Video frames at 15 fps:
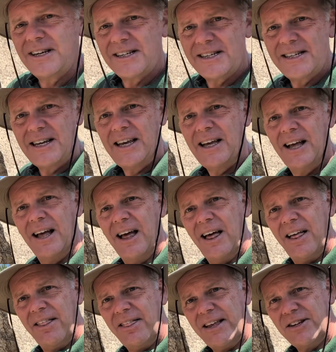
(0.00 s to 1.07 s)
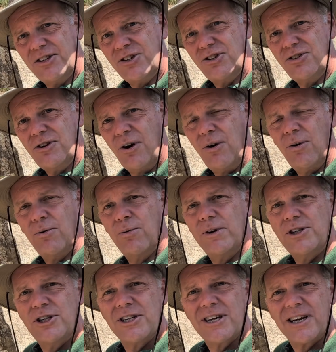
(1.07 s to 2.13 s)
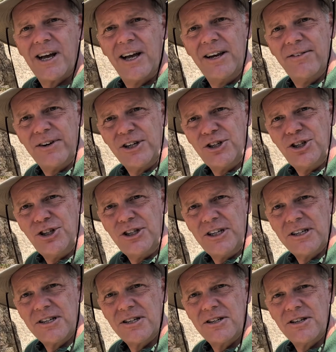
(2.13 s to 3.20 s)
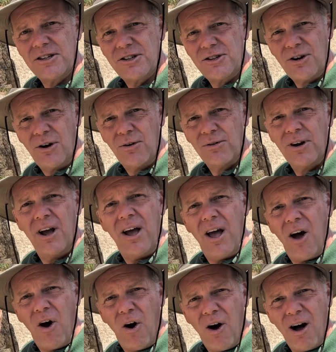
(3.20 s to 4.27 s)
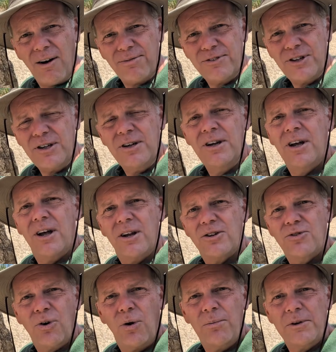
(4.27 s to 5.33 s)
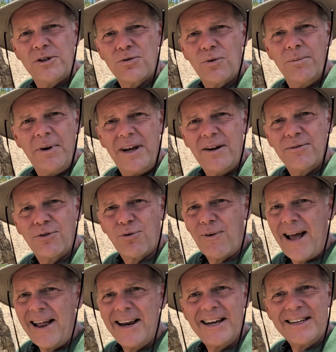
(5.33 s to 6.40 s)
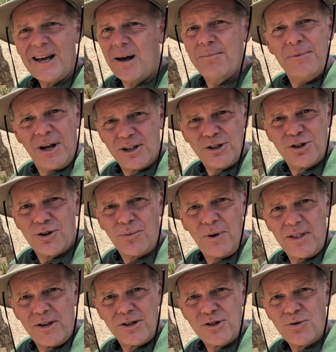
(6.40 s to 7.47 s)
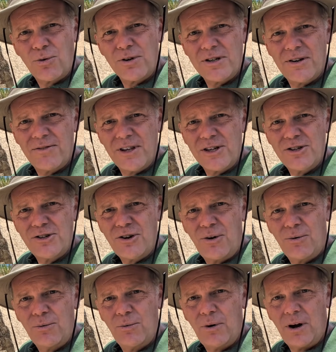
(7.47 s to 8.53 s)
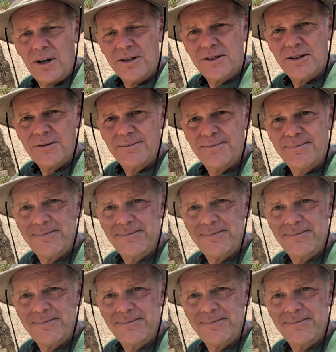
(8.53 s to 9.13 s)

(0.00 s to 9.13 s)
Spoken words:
to see this stone, which is a kind of a schist stone. Often dolmens were made of granite. I'm not sure where the source of this stone was.